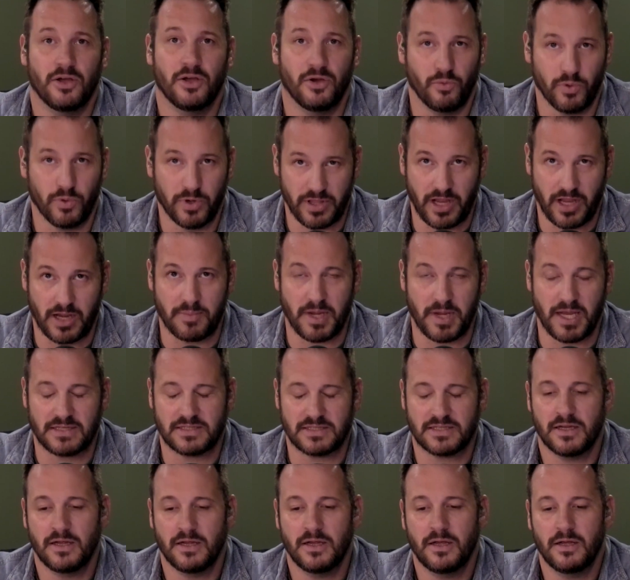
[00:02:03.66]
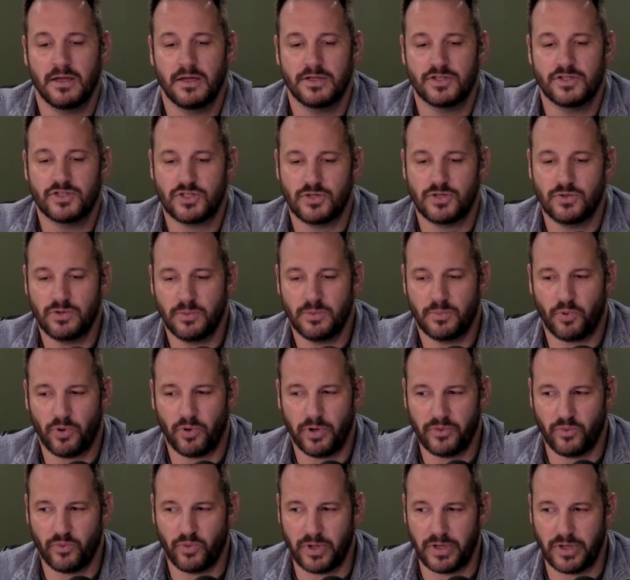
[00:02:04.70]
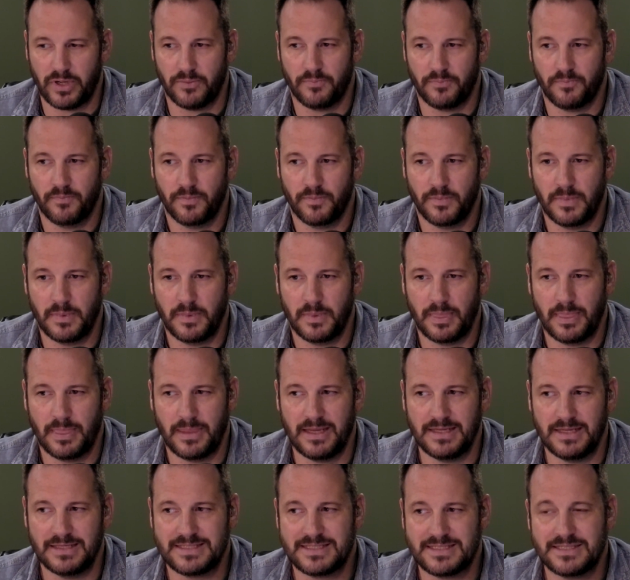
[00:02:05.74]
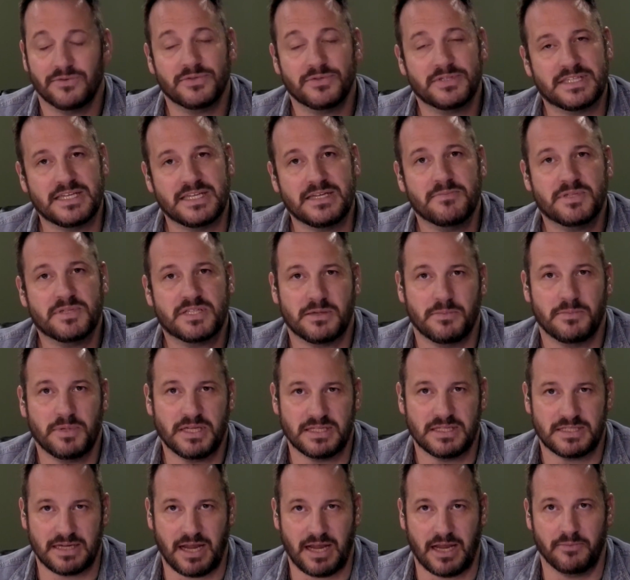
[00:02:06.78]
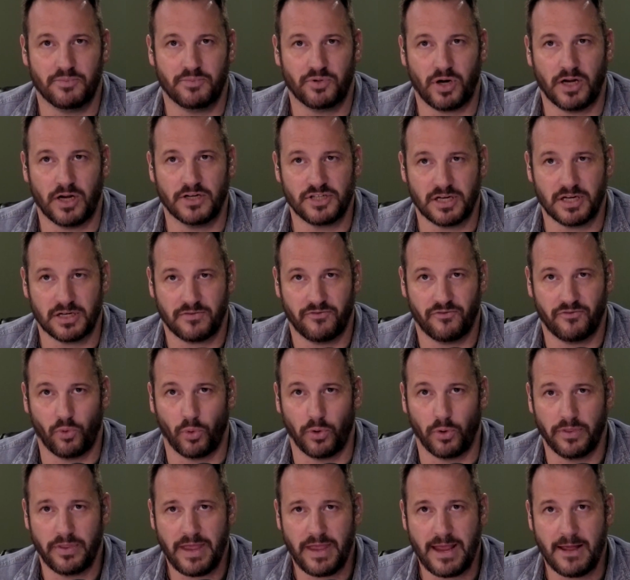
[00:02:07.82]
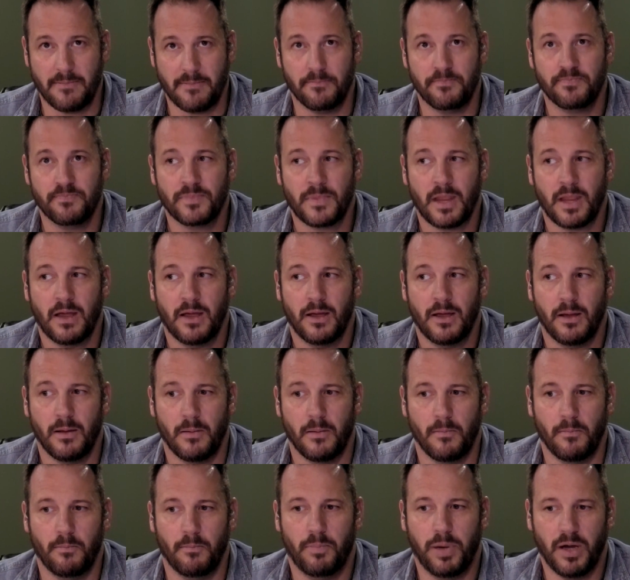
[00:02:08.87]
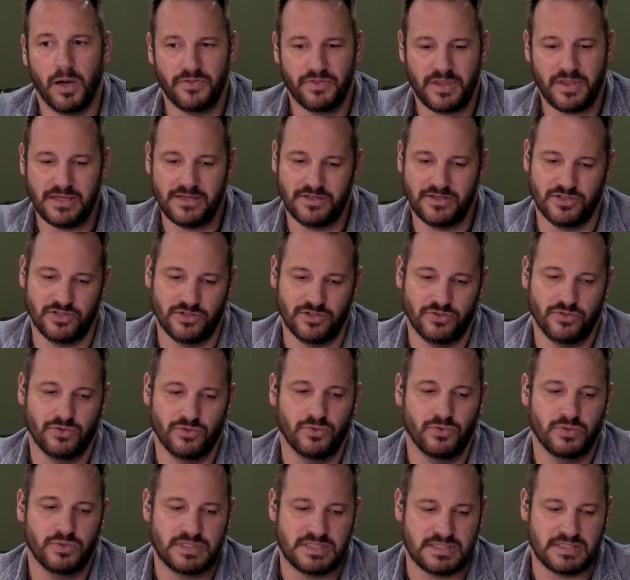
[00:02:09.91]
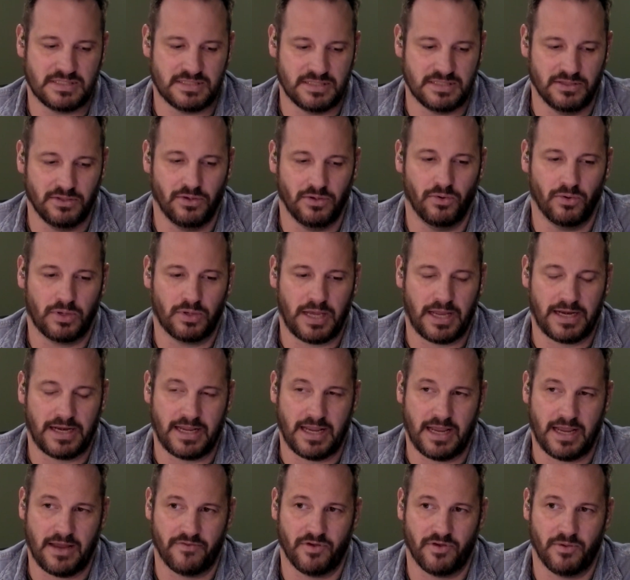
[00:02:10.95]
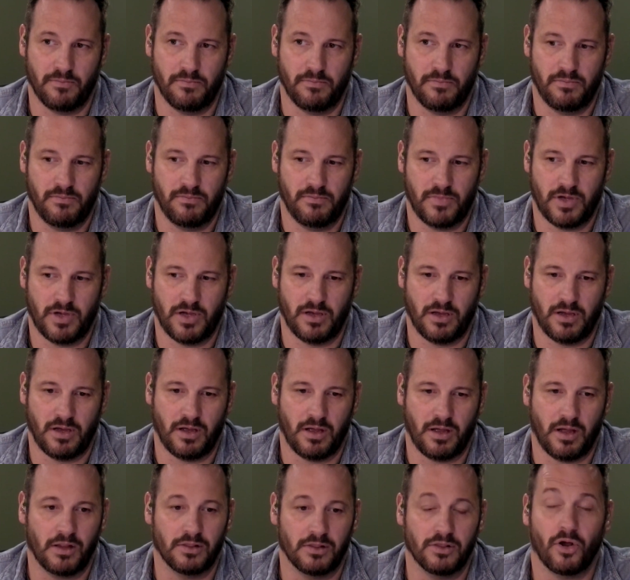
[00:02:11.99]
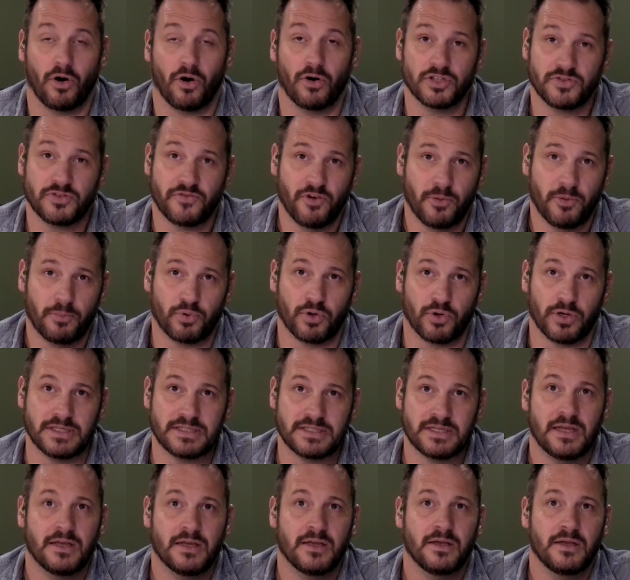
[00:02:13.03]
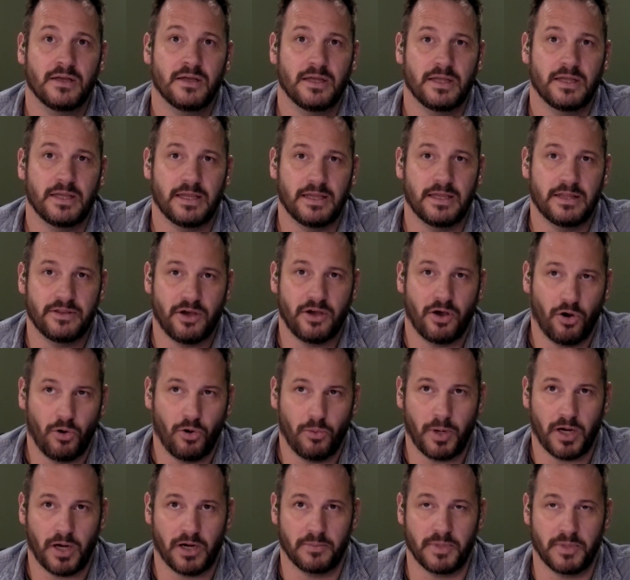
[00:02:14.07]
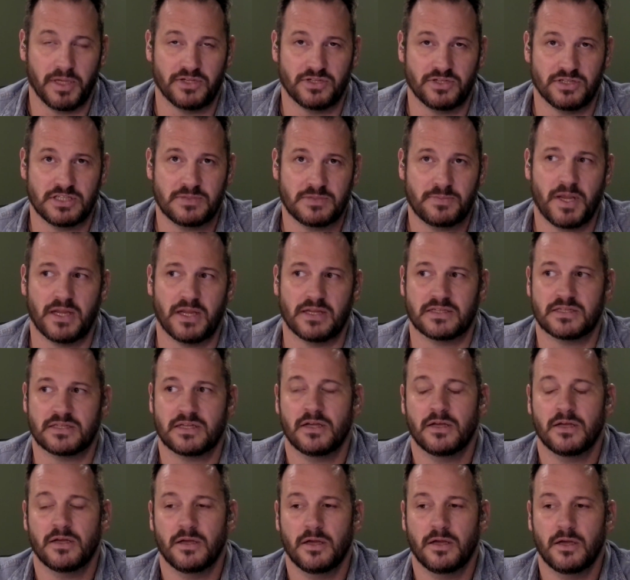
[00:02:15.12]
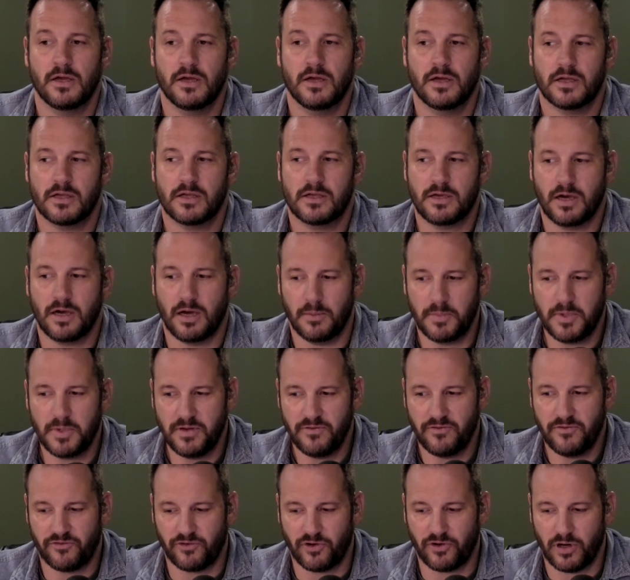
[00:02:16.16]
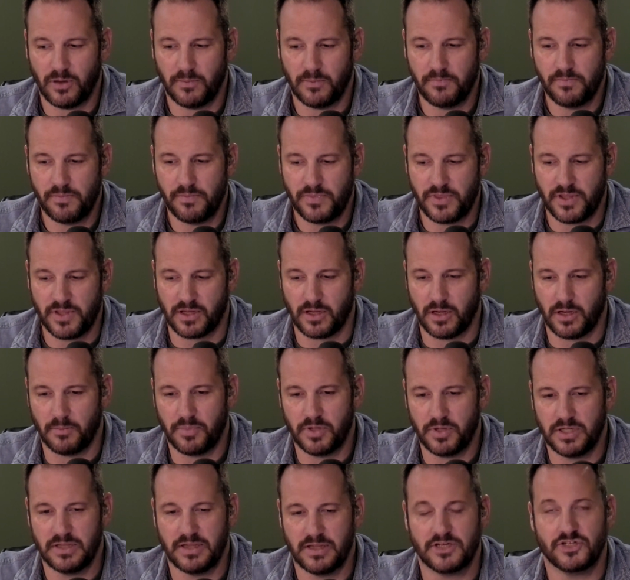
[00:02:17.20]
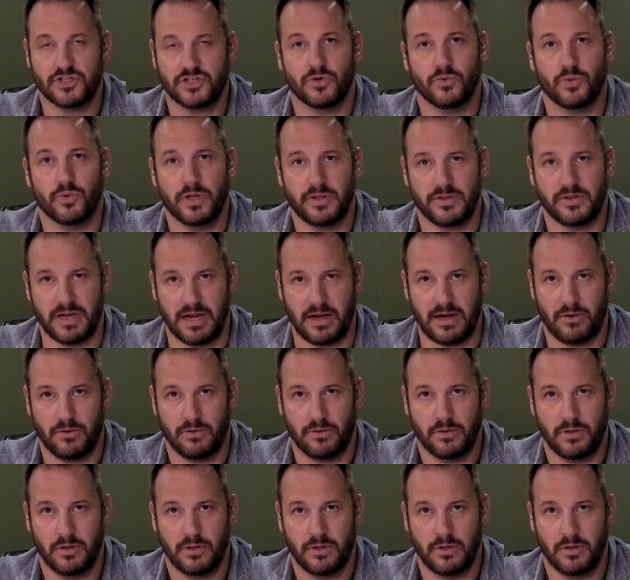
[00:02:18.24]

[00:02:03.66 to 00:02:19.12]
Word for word: with iPads, to the point where it still seems to be a side project for them, but they do still kind of have a, a, a large footprint in the home automation space. Coming from the company that you're with now,